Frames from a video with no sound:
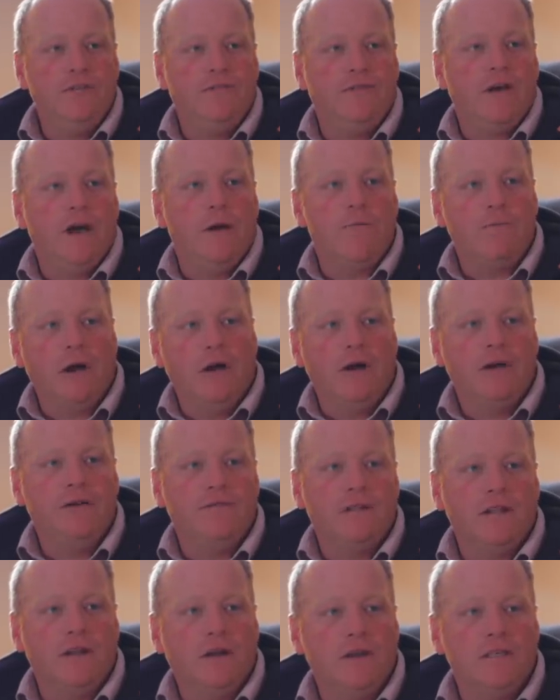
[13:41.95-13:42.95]
Once you've
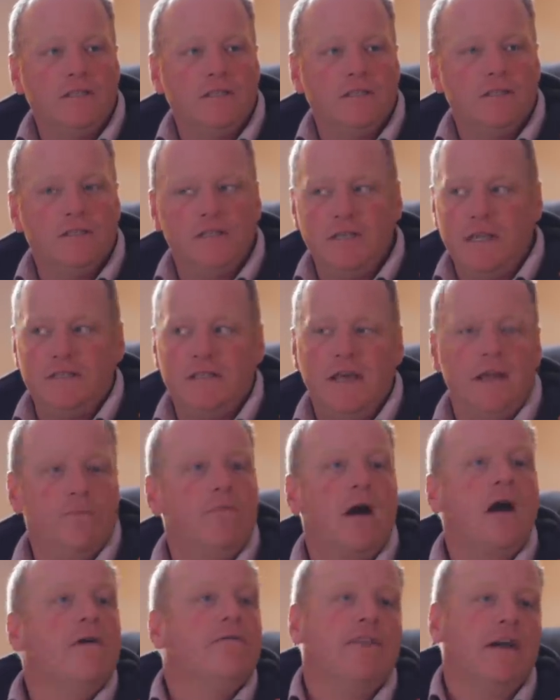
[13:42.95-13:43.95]
applied for the
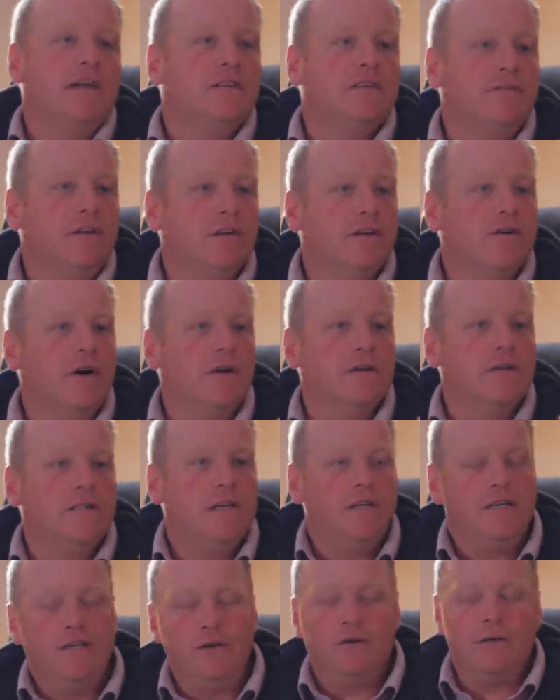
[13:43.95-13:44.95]
license, it's then
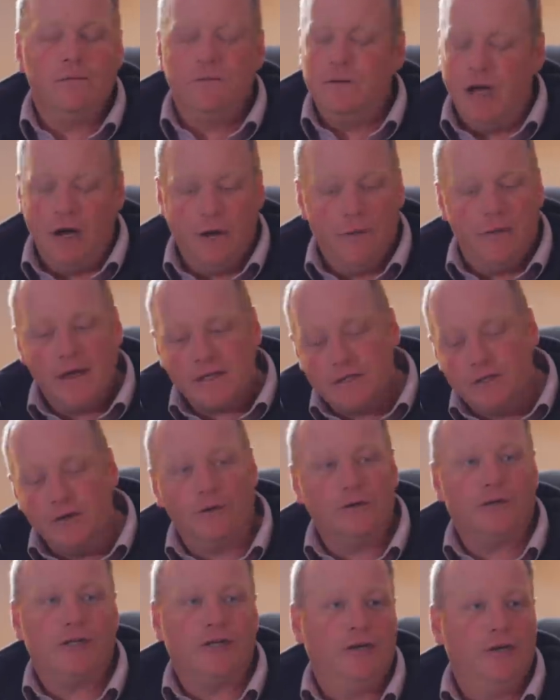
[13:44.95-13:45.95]
effectively granted. You can
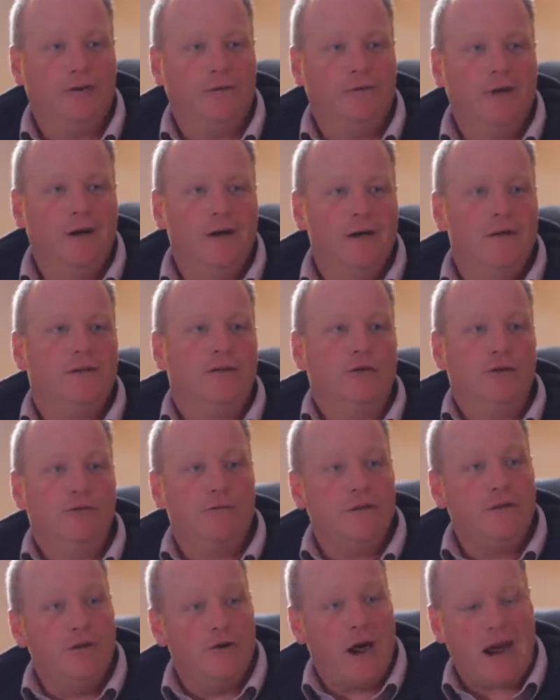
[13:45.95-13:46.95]
no, that's not true.
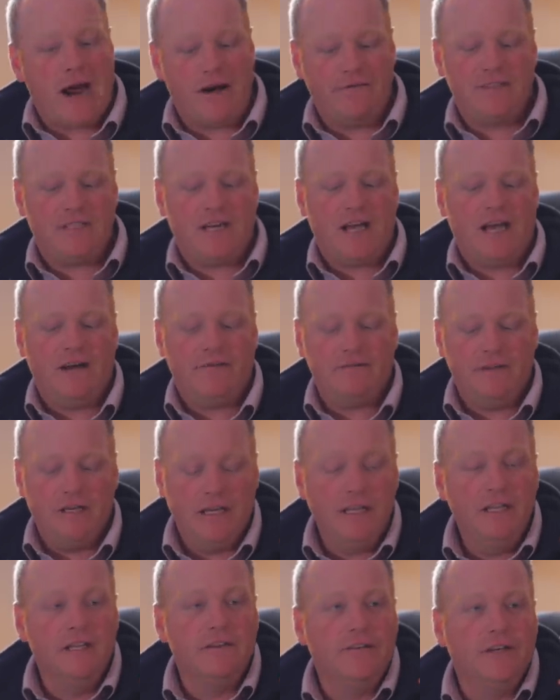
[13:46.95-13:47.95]
You you have
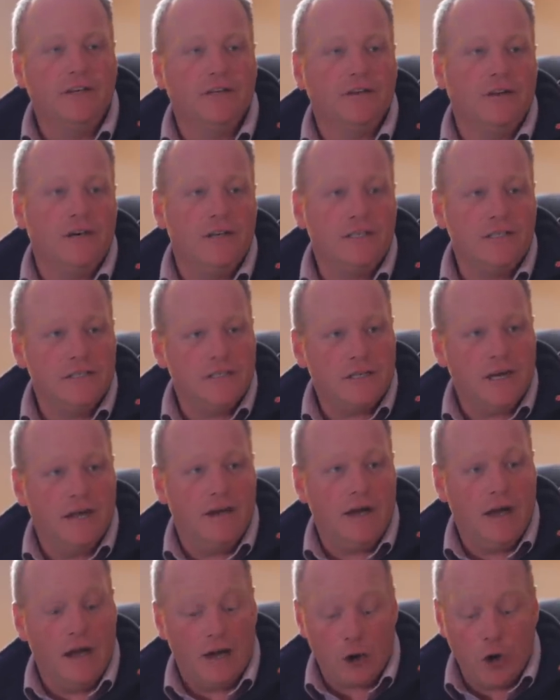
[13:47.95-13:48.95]
to have the individual
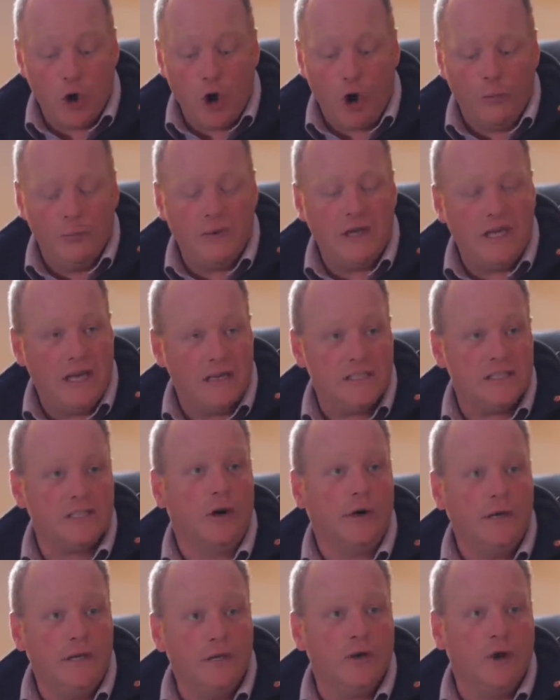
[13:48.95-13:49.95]
license, a, a
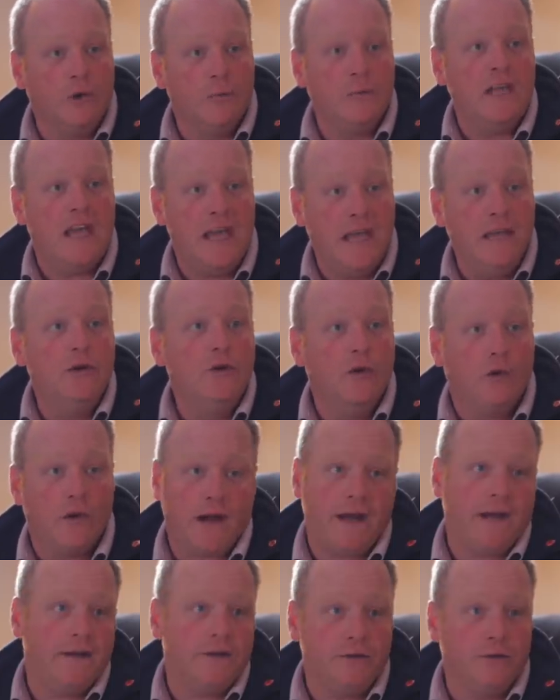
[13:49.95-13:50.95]
copy, signed copy
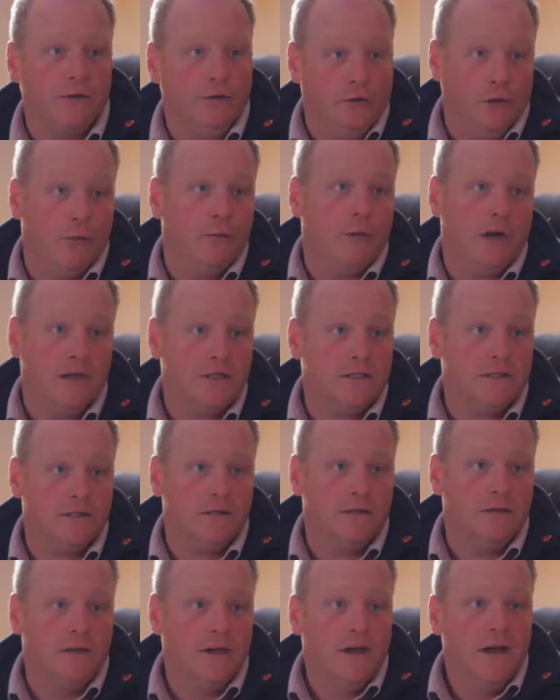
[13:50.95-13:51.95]
in your hand and on your
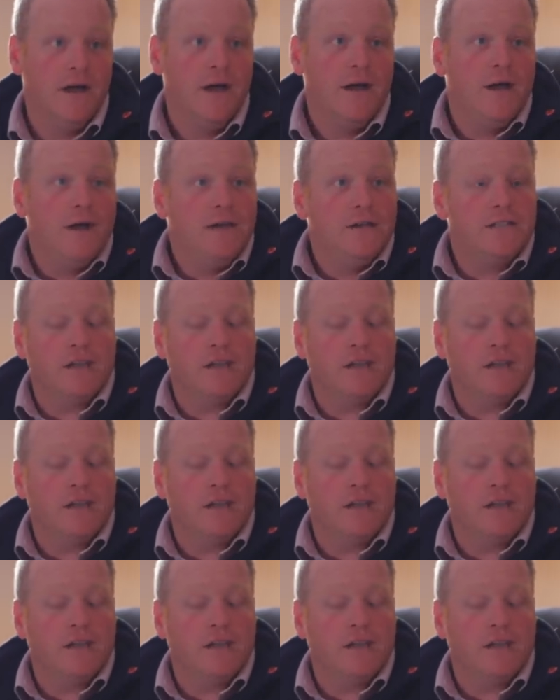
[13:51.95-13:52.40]
person.